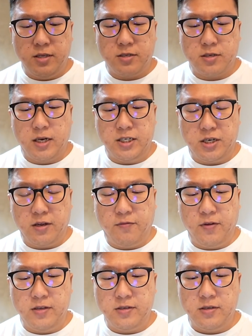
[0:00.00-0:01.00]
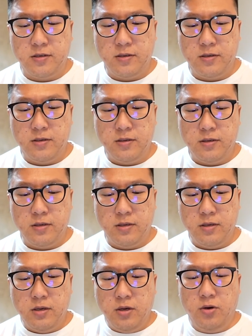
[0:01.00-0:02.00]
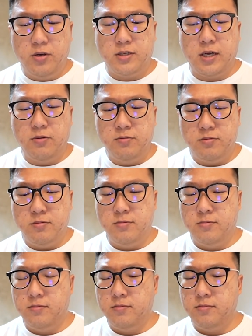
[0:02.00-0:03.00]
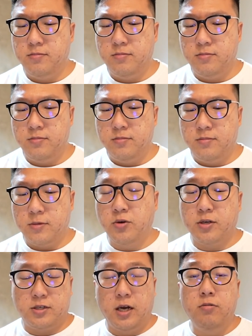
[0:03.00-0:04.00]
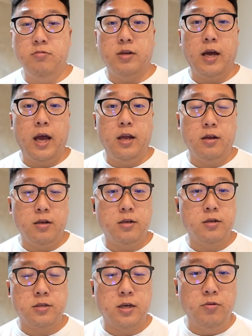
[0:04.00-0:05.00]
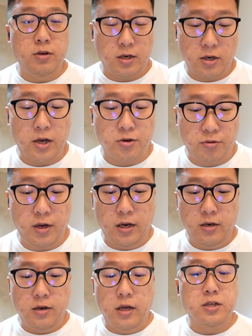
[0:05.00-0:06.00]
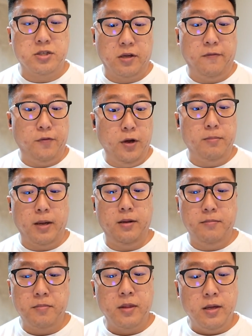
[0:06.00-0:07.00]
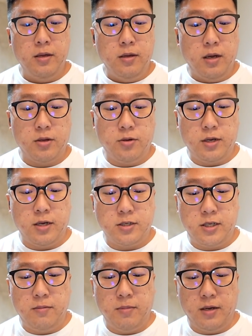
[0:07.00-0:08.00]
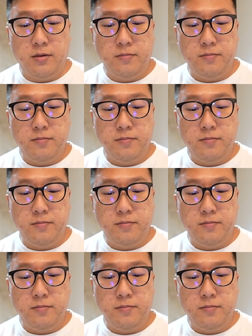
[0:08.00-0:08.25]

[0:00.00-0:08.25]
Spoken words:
It's crunching its feet. Oh, the sound. Oh, the sound. The sound they create is different, man. I thought they're the same, but